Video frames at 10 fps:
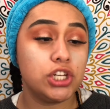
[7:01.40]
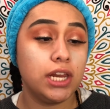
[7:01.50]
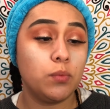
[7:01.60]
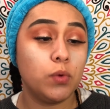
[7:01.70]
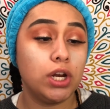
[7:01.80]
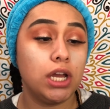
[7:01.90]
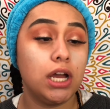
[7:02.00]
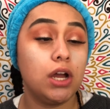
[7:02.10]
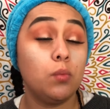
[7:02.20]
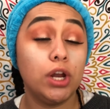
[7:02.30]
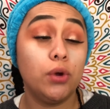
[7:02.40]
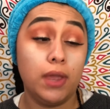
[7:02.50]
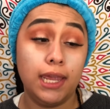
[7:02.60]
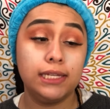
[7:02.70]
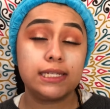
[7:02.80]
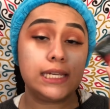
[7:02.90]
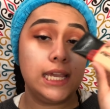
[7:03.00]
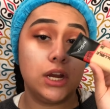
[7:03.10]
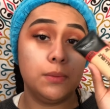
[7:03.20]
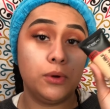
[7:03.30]
shade 108
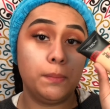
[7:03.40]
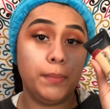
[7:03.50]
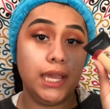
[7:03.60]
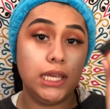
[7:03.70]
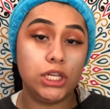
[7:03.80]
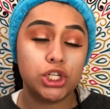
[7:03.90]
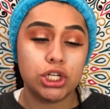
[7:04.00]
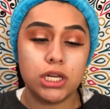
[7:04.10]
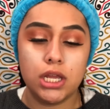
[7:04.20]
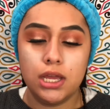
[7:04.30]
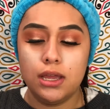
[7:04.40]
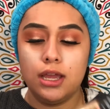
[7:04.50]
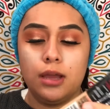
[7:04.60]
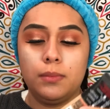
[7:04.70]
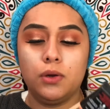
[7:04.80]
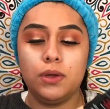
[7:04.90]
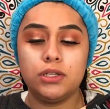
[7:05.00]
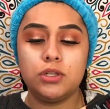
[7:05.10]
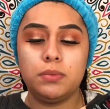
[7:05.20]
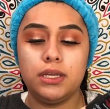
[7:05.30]
Caramel Beige. I'm
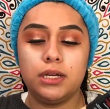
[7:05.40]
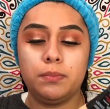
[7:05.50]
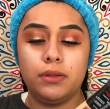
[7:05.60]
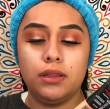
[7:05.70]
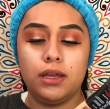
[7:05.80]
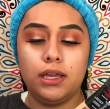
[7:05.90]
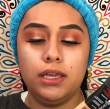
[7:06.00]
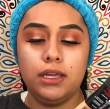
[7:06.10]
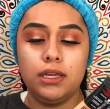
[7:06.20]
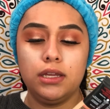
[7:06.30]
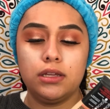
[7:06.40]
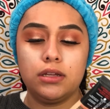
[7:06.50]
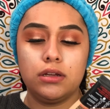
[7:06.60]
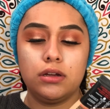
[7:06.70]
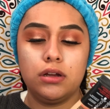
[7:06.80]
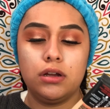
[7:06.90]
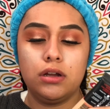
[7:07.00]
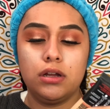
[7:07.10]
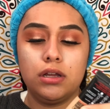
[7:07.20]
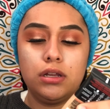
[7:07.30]
going to be applying it
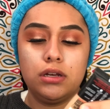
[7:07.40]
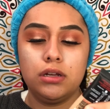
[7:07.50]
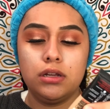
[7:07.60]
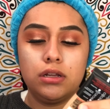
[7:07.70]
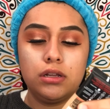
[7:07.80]
on